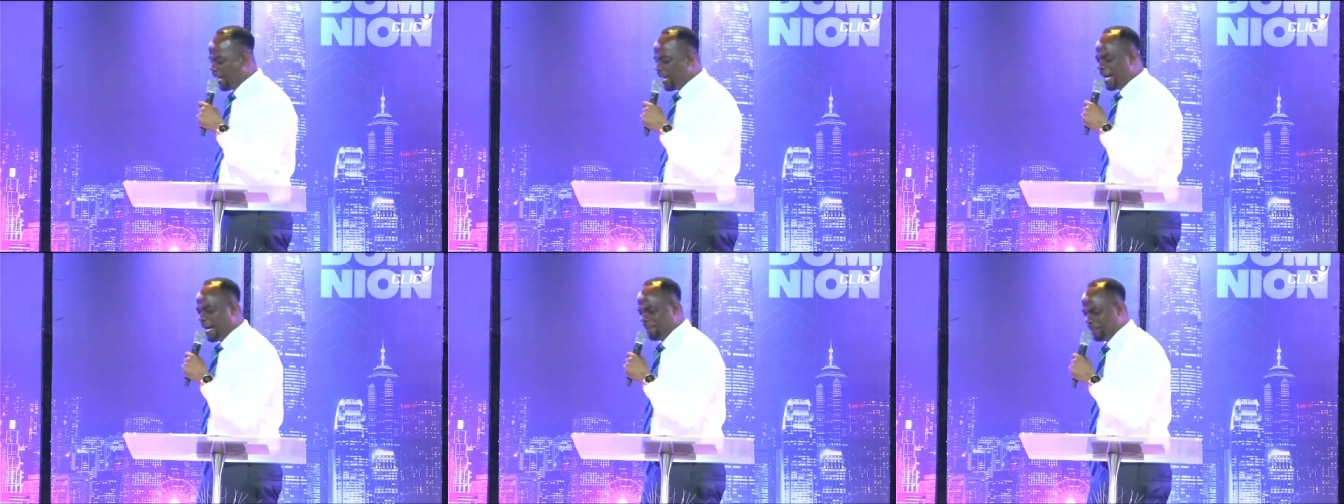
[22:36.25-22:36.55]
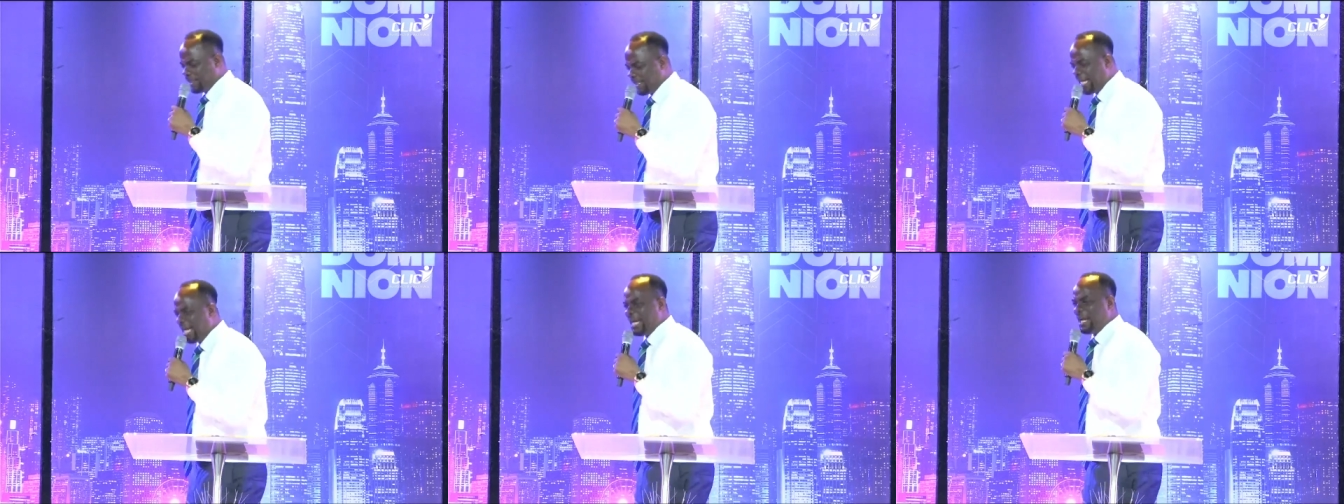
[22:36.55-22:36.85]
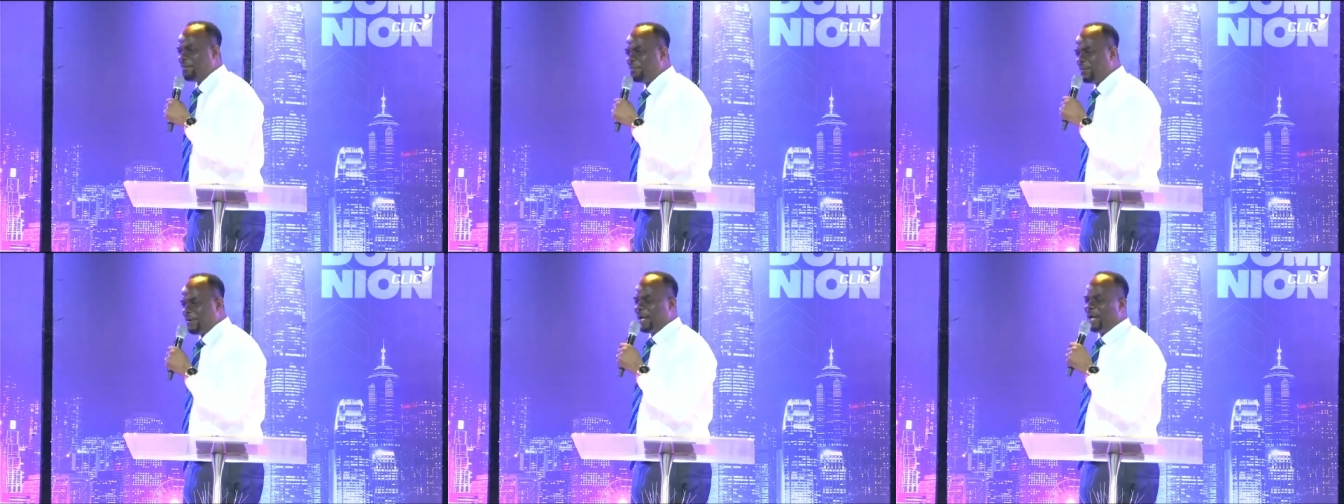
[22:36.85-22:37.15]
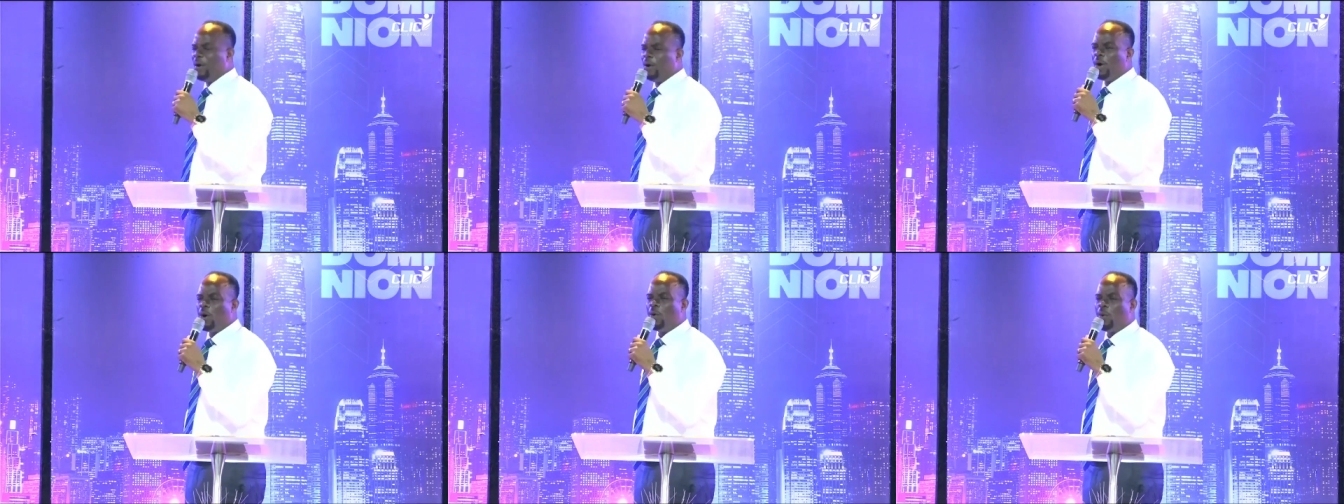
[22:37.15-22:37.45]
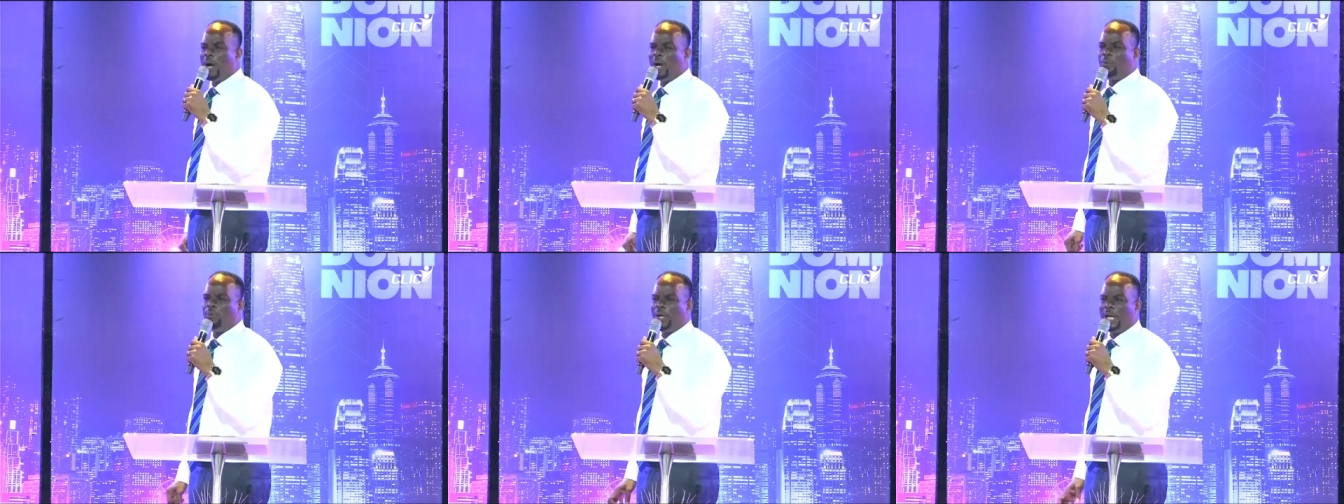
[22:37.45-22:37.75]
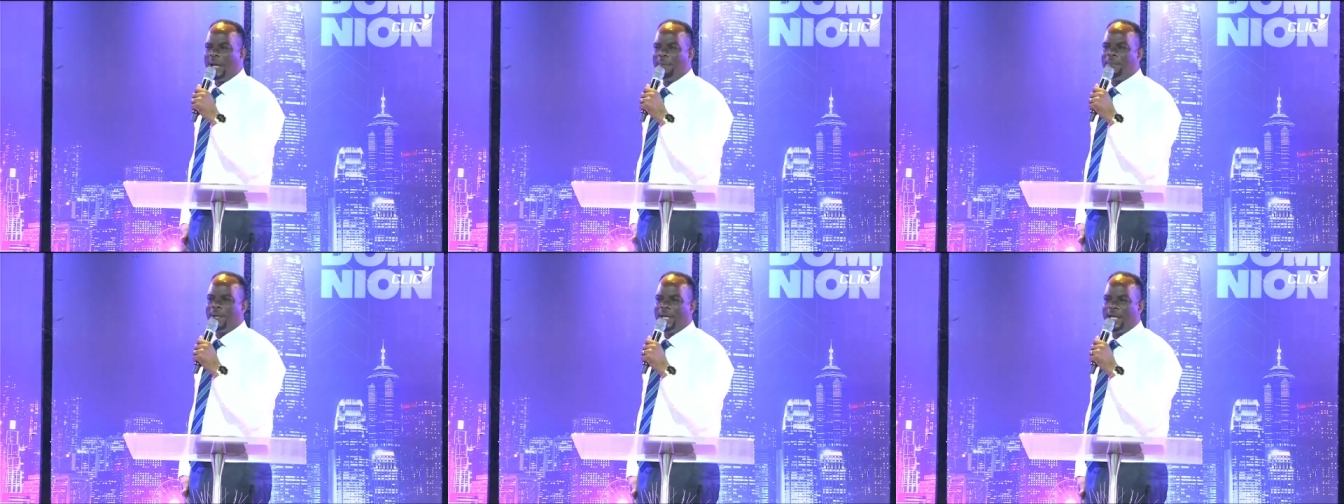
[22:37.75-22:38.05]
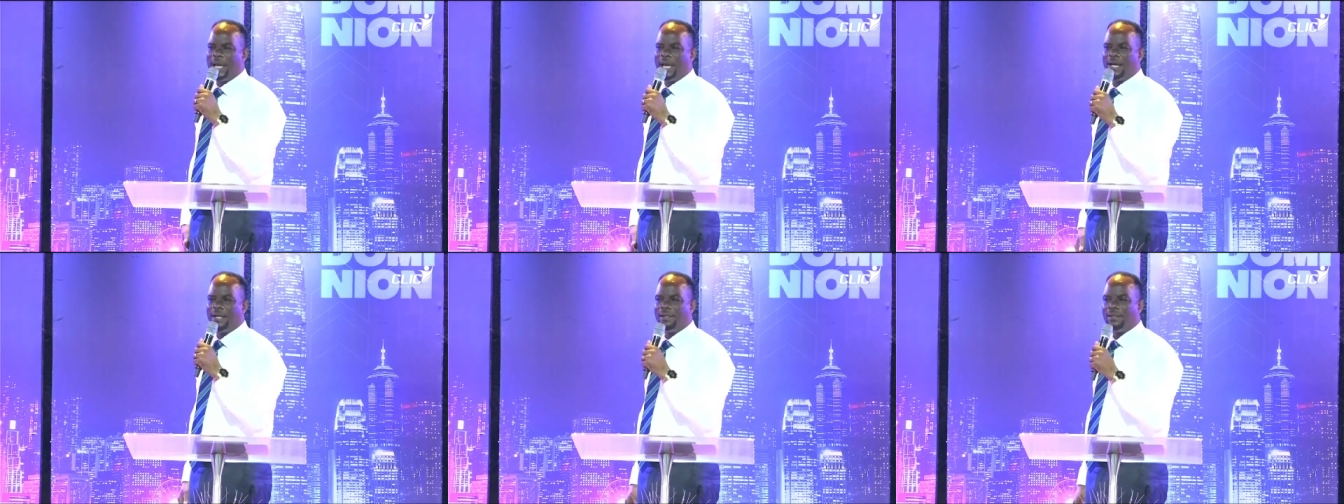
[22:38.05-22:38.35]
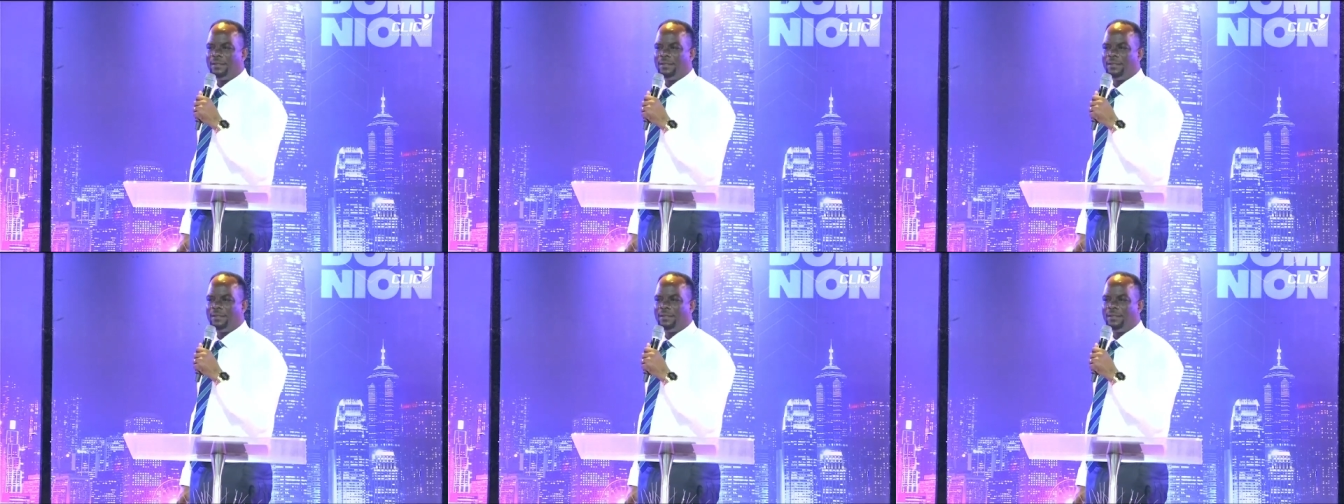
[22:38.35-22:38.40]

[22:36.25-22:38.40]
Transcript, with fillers: I'm tired for here. Why will I be here?